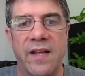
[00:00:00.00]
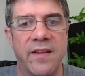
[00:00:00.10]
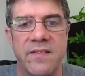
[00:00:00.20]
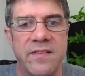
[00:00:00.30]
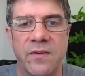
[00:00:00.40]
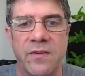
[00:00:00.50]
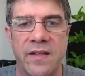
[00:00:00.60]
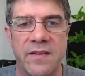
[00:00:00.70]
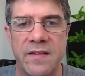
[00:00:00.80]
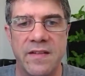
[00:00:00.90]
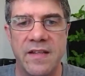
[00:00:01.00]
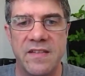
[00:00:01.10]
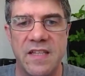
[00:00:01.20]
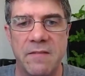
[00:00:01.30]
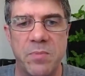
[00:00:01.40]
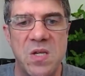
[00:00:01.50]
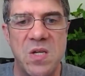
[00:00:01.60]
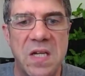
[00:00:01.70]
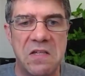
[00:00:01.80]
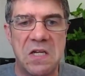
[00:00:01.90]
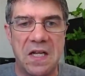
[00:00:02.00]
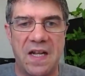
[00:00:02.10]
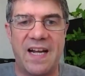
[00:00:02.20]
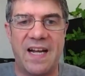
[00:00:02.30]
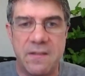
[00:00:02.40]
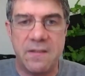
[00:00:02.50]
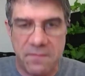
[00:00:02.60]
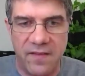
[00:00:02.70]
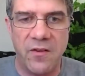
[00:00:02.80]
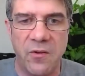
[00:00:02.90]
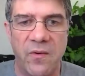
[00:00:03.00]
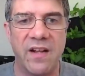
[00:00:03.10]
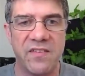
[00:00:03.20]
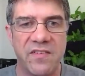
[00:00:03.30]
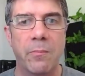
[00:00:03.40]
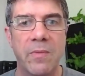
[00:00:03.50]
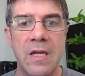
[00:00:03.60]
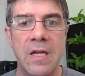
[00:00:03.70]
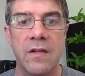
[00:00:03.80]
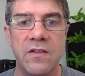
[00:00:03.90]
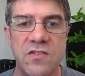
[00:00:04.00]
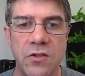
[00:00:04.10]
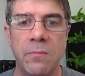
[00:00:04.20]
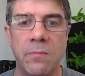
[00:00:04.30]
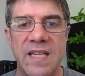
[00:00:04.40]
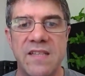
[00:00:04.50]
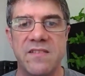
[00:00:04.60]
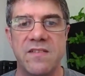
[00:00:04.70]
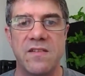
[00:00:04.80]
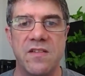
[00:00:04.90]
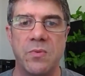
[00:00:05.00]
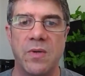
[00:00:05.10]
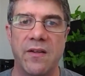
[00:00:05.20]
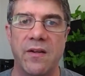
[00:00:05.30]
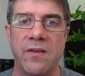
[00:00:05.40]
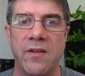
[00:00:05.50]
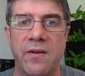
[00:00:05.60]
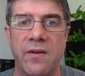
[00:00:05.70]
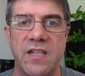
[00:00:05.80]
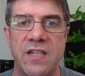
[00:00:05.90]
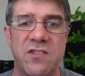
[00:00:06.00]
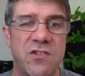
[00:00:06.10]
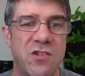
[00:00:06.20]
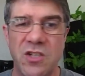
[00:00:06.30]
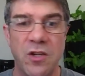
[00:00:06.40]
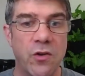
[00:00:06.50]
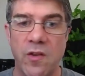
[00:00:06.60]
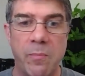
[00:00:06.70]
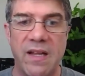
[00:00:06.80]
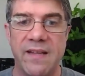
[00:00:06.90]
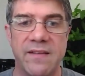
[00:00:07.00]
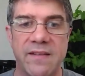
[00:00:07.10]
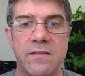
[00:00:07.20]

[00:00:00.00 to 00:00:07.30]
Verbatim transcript: That you know they're, they're, they're safe. But you can't you can't hide the fact that there are some. Some instances where there, there are challenges. Just got to know the plan.